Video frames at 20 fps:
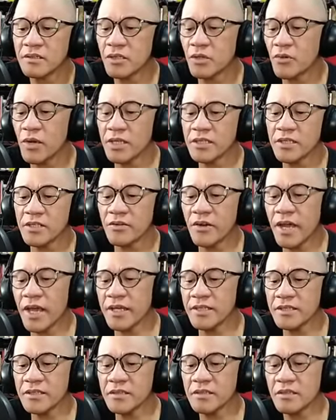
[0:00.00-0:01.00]
The wrestler
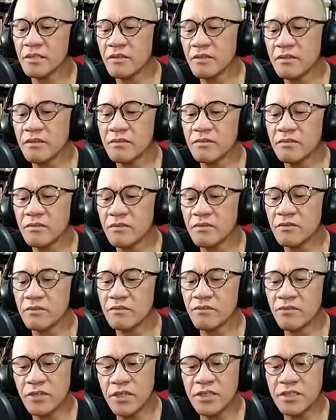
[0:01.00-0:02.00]
asked,
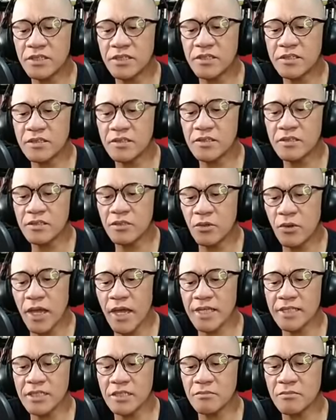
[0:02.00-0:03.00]
"First you
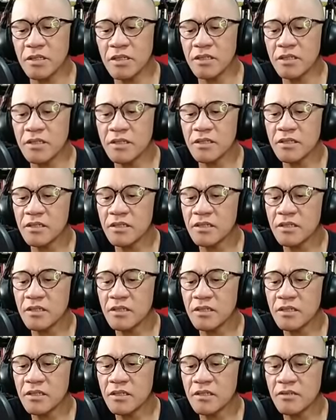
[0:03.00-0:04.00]
ask me
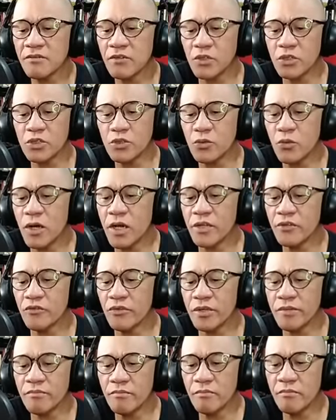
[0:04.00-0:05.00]
for
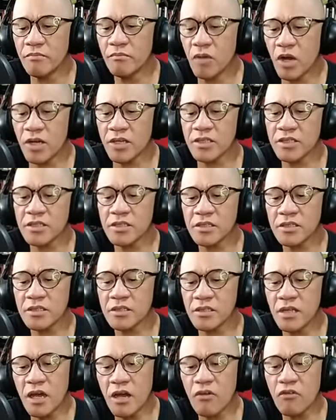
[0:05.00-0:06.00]
$200,
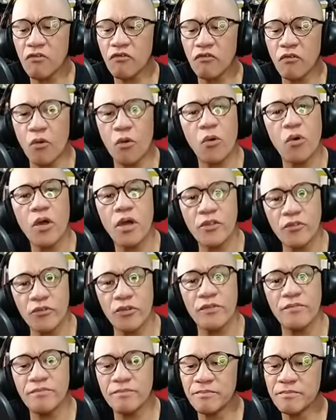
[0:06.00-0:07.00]
now
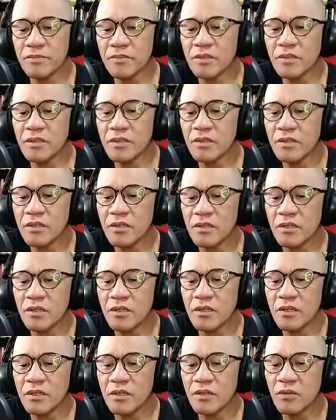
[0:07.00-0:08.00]
400.
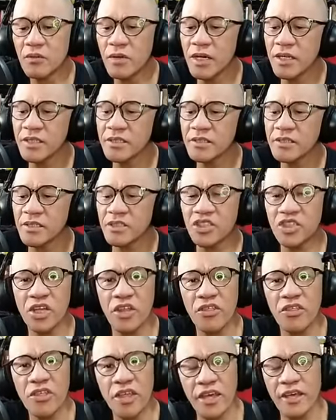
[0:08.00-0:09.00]
Why such
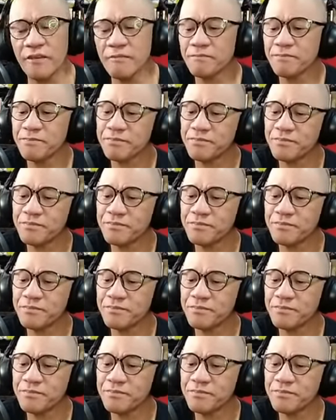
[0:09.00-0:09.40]
a thing?"